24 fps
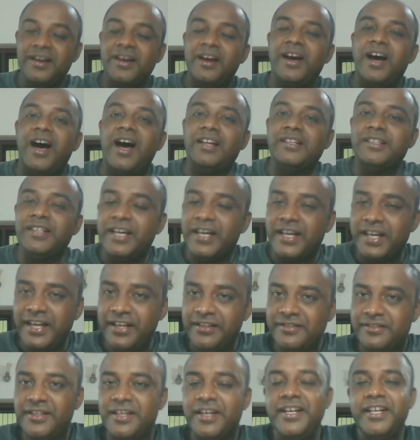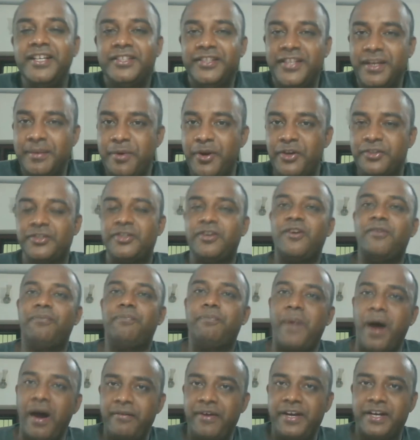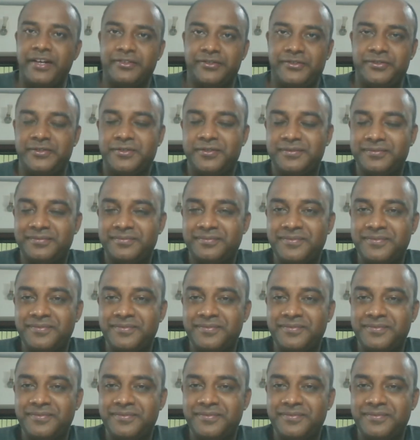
And there is distribution of powers